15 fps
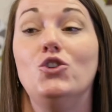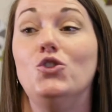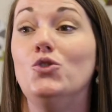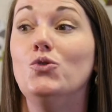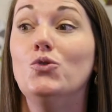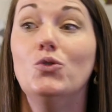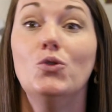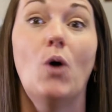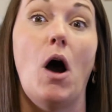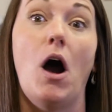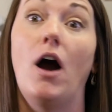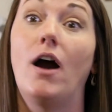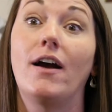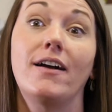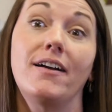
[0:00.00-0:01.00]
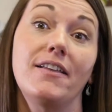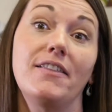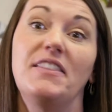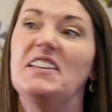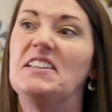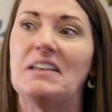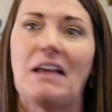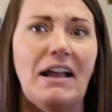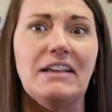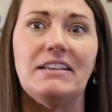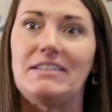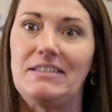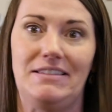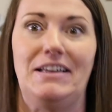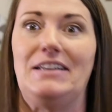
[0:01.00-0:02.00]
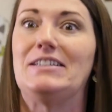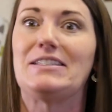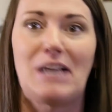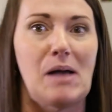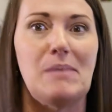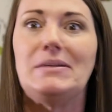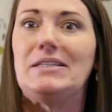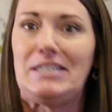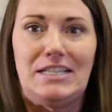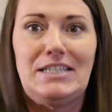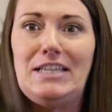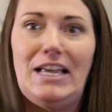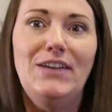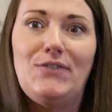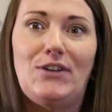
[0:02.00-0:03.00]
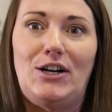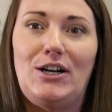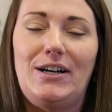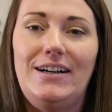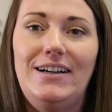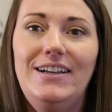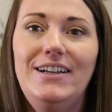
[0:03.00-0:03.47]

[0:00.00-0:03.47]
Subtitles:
you are the knight that is coming to save her.